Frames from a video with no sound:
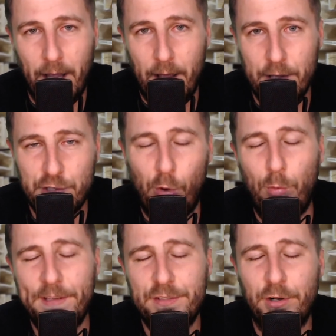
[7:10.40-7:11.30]
So
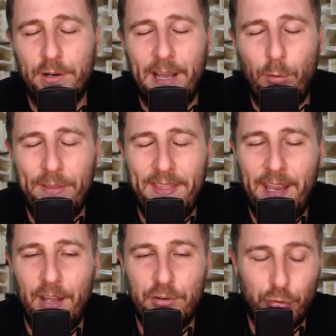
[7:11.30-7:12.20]
we start out with
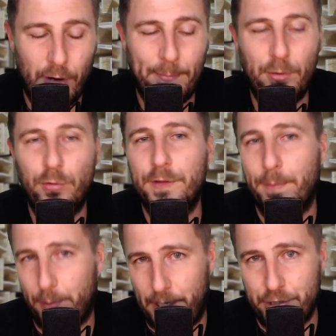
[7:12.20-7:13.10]
a tropical
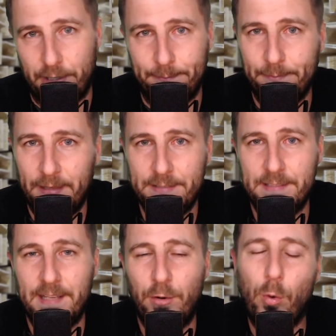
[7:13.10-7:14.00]
depression. This
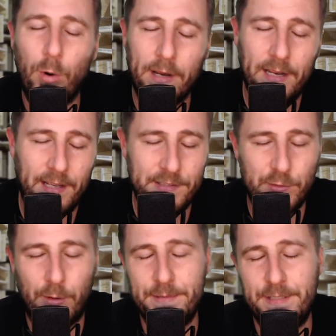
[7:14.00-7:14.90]
is an organized
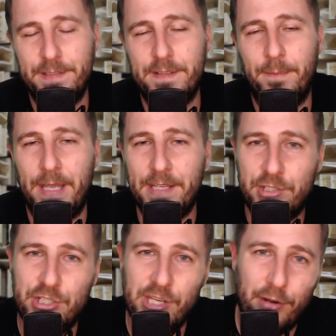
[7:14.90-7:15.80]
storm system.
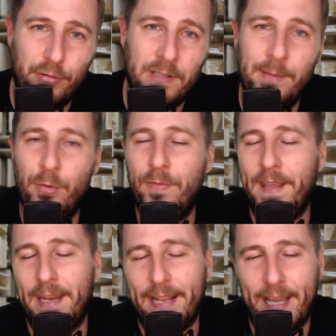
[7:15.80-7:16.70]
It's generally
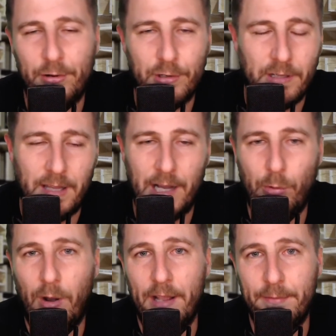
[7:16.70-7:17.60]
moving in a
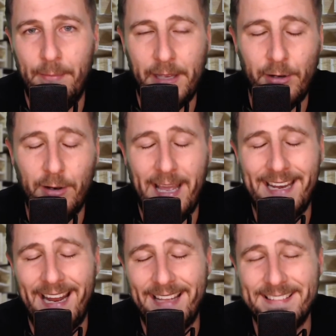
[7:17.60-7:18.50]
counterclockwise manner,
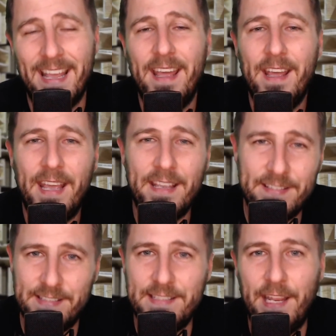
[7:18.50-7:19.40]
and it
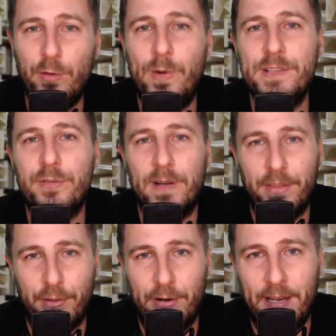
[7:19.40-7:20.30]
sustained winds
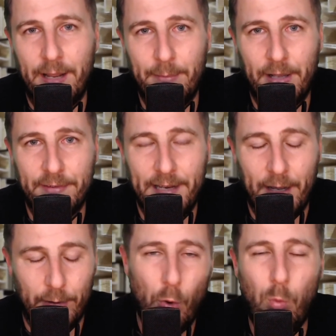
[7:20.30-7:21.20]
around 39 miles an
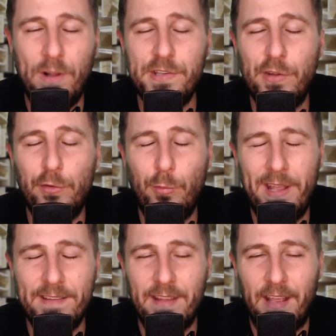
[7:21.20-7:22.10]
hour. Once those
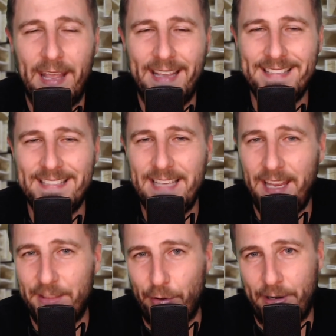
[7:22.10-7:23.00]
winds
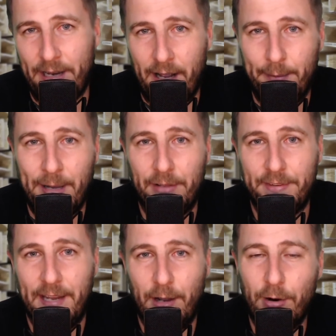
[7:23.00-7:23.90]
exceed 39
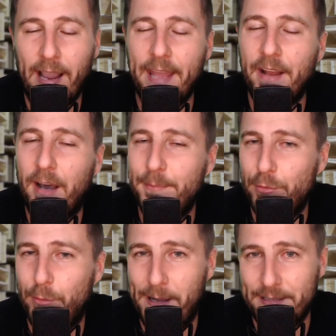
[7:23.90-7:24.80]
miles an hour and up
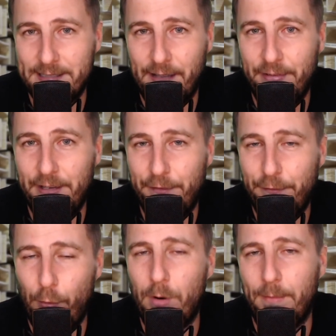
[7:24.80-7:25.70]
to about
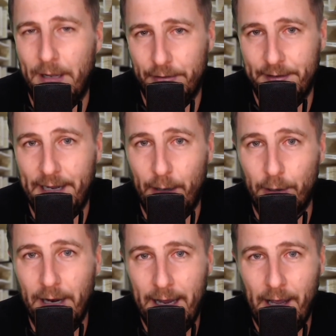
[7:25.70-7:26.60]
74 miles an
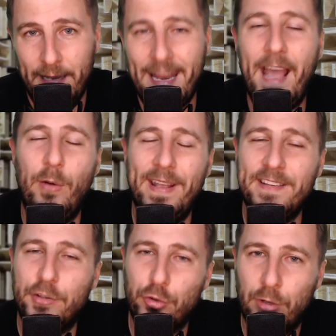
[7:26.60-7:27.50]
hour, now
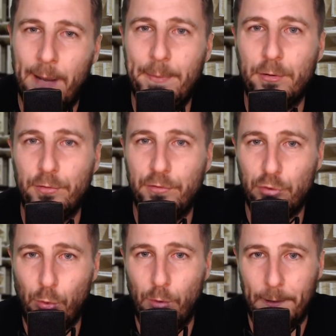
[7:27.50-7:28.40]
it's a tropical
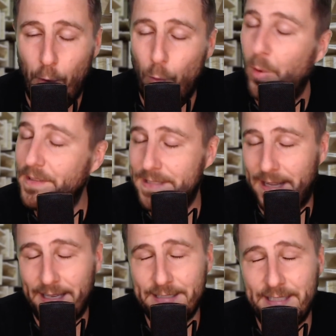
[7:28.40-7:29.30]
storm. Once
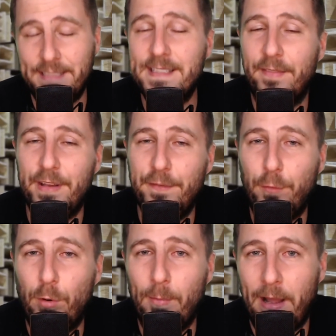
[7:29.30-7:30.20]
they exceed
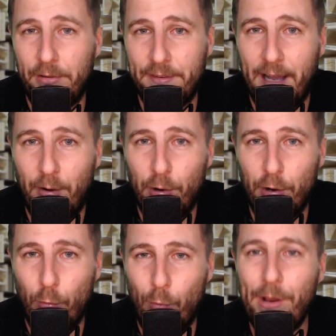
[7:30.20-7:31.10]
74 miles an
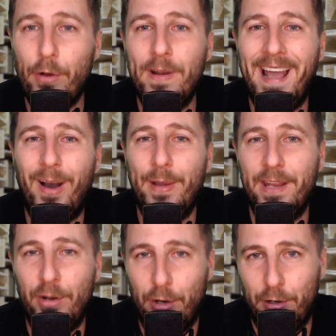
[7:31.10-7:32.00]
hour, we are now
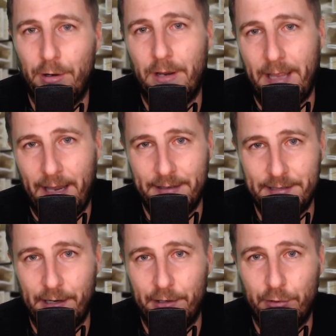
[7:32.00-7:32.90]
in hurricane
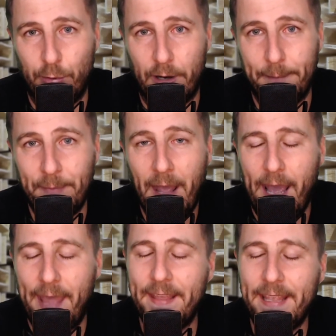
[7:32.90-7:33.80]
territory,
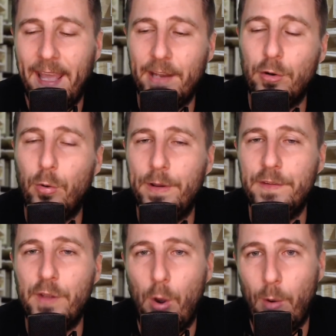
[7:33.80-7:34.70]
and the
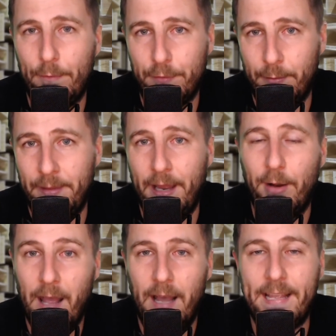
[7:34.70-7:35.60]
categories go up from
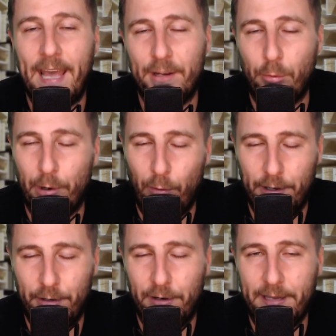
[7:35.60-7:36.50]
there. A Category
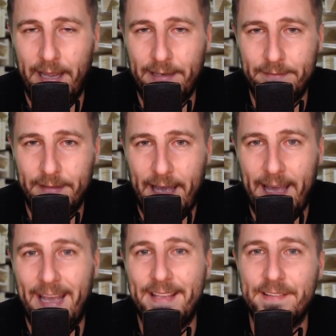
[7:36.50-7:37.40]
1 hurricane
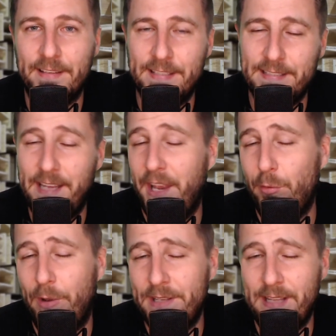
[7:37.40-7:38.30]
has
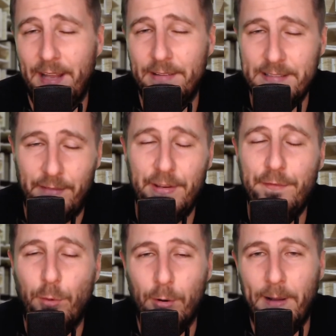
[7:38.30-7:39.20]
sustained winds at
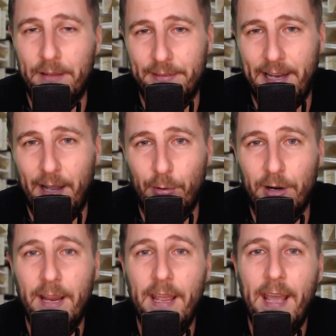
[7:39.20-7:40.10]
74 miles an hour.